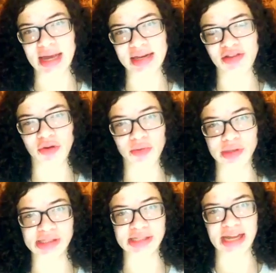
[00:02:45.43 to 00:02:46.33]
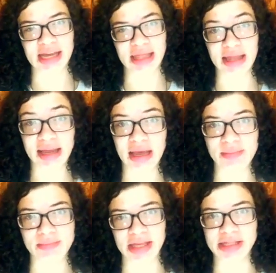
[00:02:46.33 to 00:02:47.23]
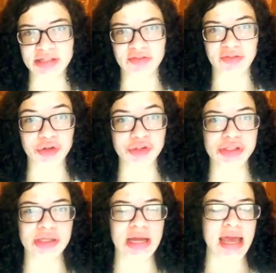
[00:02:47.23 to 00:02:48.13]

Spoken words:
I never would say I'm mixed first.